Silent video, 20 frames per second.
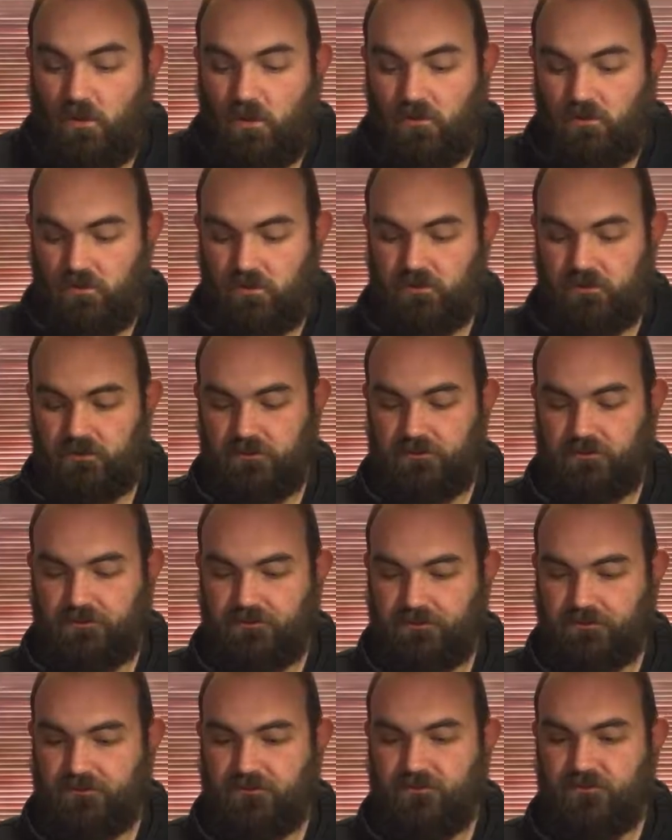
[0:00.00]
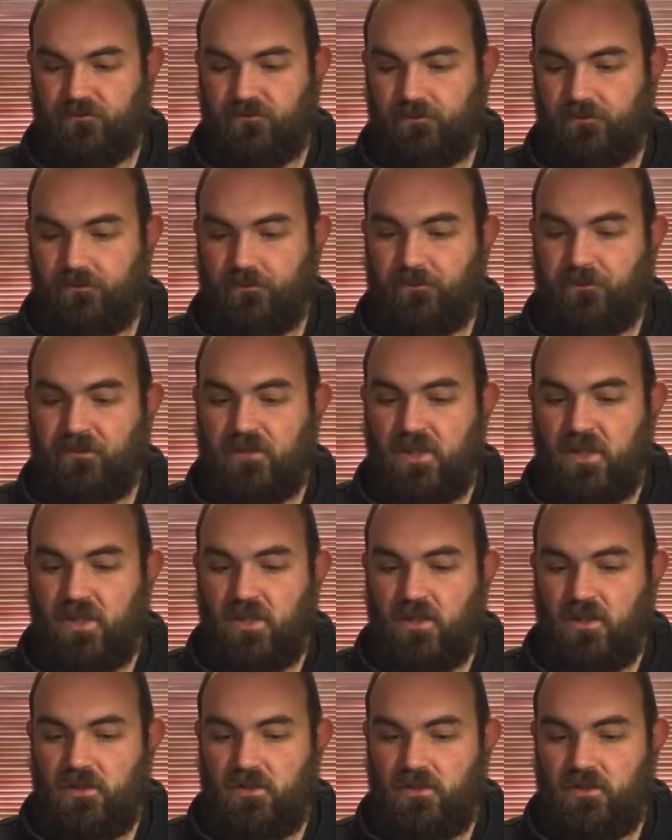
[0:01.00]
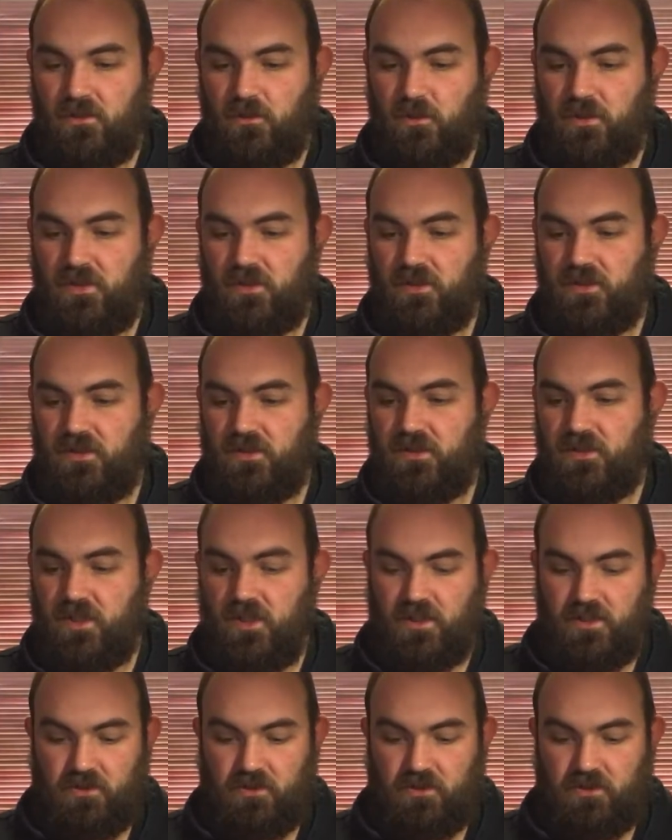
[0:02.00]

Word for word: oh, so we can see.